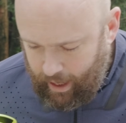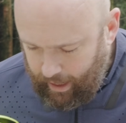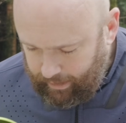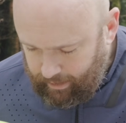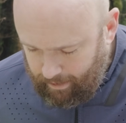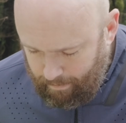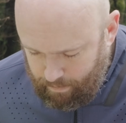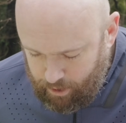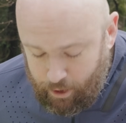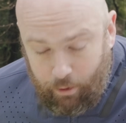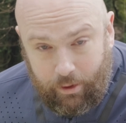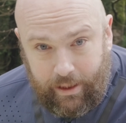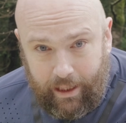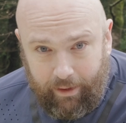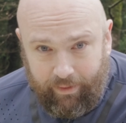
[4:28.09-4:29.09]
And the
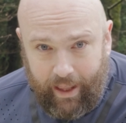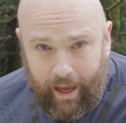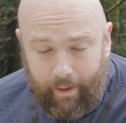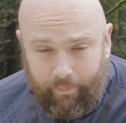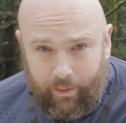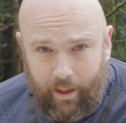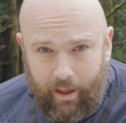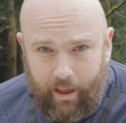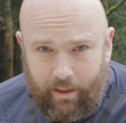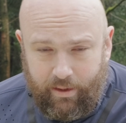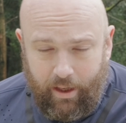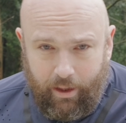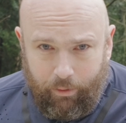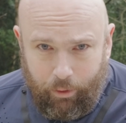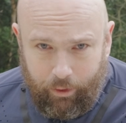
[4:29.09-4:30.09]
beauty of that is
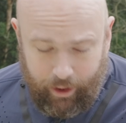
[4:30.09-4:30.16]
that your